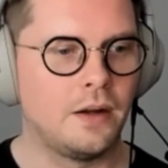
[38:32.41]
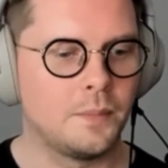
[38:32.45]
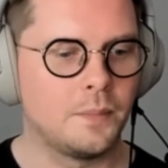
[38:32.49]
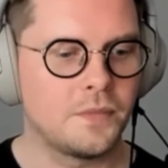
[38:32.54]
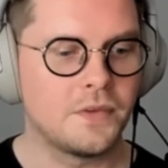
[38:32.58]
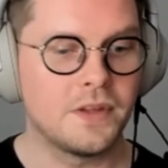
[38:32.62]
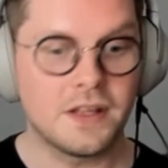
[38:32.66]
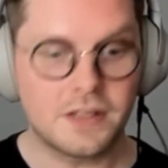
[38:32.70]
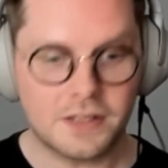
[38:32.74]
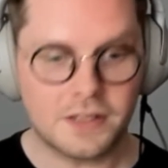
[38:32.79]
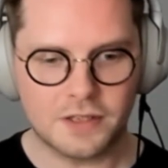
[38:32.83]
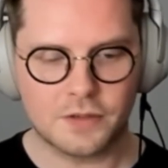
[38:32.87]

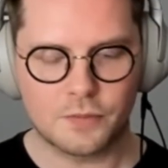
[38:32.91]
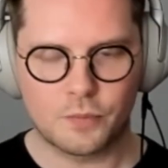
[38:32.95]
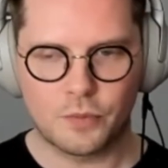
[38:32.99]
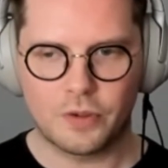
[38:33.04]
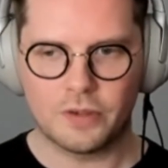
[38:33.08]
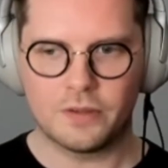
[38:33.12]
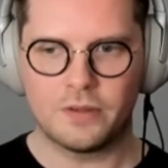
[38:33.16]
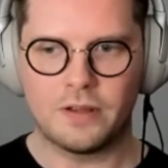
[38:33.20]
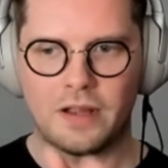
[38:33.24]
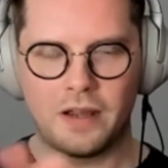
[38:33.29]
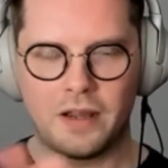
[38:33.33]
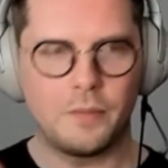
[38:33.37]
this is
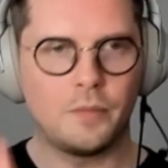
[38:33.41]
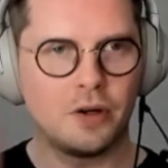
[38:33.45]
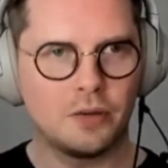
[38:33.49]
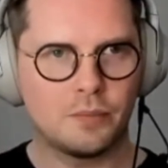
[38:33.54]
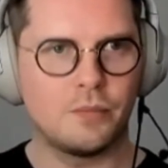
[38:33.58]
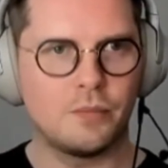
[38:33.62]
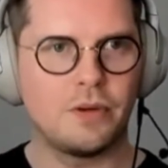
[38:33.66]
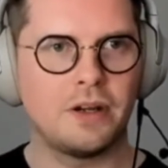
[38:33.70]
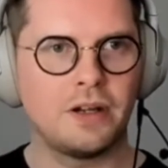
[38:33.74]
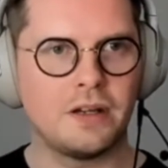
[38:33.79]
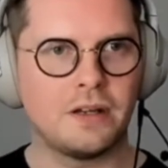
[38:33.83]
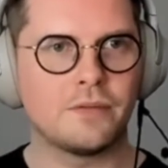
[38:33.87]
what I want
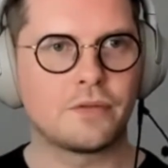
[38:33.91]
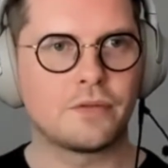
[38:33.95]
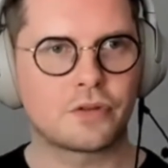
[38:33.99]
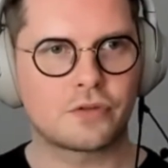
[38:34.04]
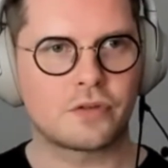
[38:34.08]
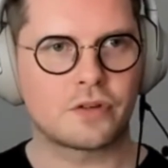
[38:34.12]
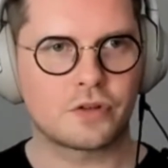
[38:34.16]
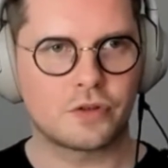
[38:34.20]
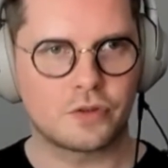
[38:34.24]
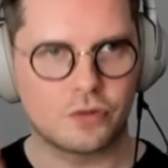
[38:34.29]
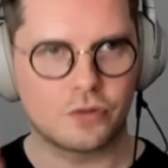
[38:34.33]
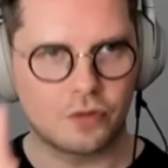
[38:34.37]
my
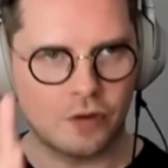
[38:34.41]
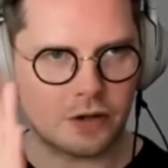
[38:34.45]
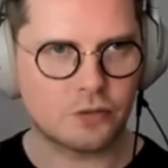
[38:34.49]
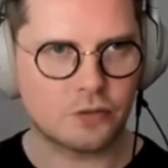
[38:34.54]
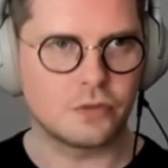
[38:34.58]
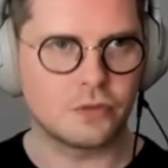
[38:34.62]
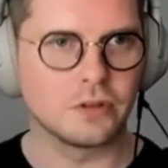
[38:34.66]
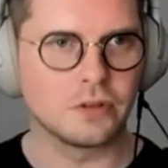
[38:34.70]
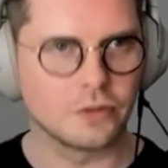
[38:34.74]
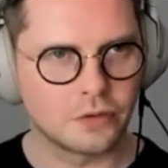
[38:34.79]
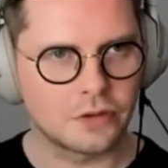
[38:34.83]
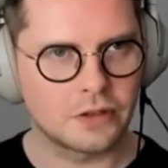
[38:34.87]
infrastructure to
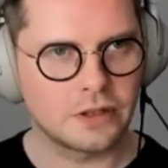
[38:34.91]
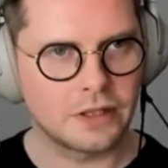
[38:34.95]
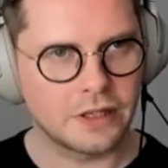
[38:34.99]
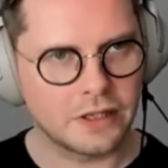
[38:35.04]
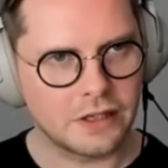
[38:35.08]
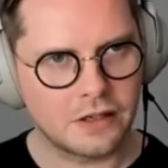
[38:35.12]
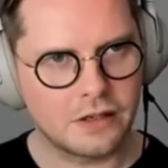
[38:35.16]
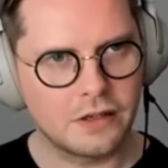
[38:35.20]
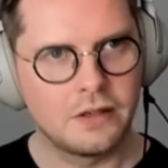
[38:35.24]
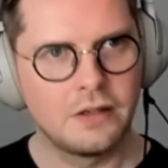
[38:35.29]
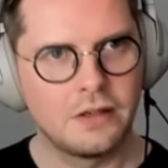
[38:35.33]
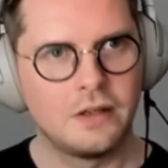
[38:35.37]
actually look like.